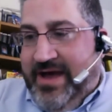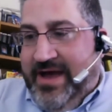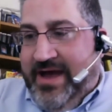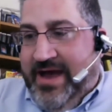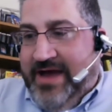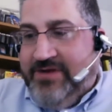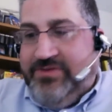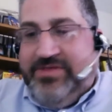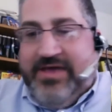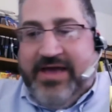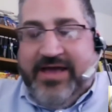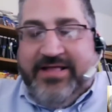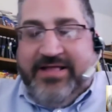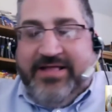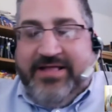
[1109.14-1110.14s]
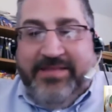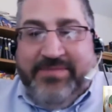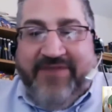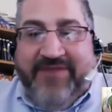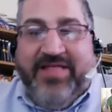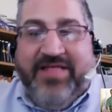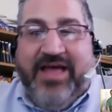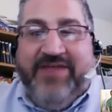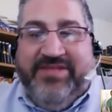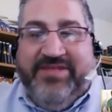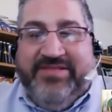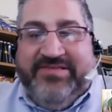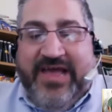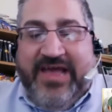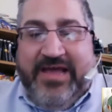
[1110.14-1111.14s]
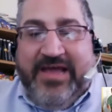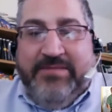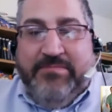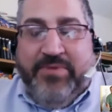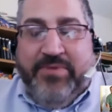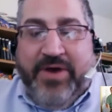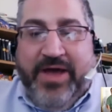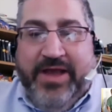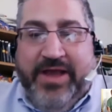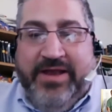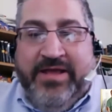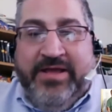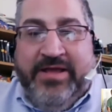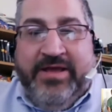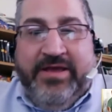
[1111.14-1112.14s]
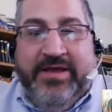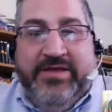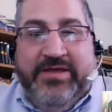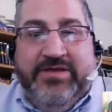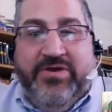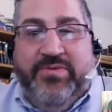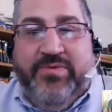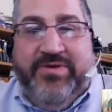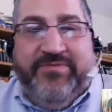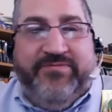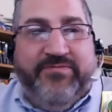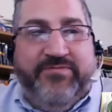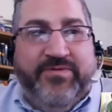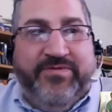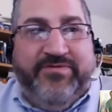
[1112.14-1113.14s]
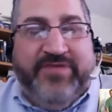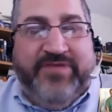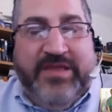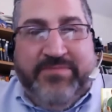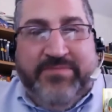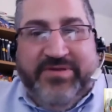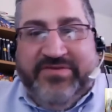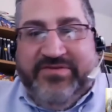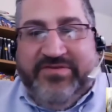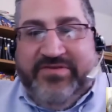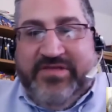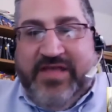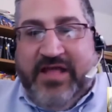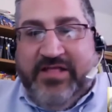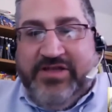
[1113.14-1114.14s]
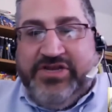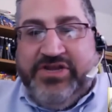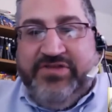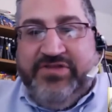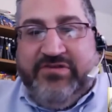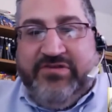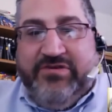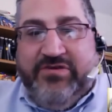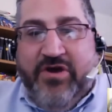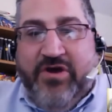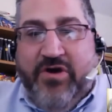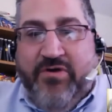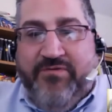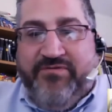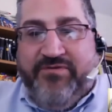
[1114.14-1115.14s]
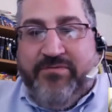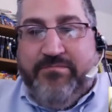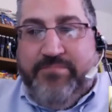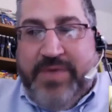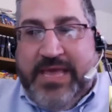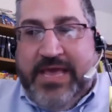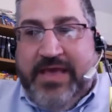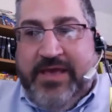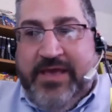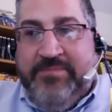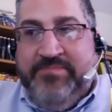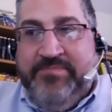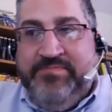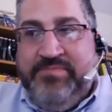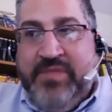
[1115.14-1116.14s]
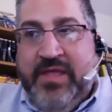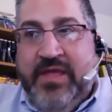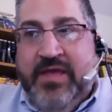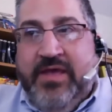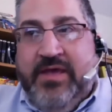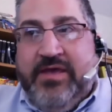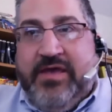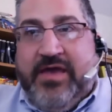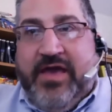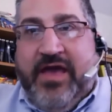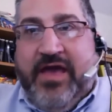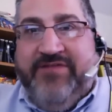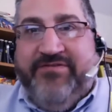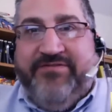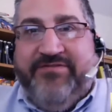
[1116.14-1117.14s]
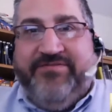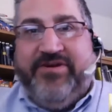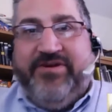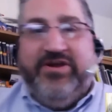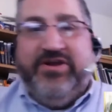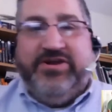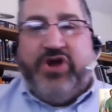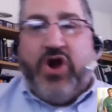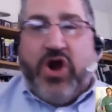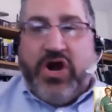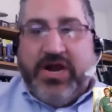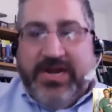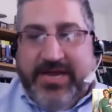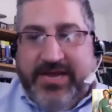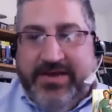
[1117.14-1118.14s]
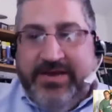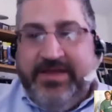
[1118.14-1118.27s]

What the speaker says: don't think I claim to have a lot of insight, but we've seen business intelligence go from being kind of a very targeted,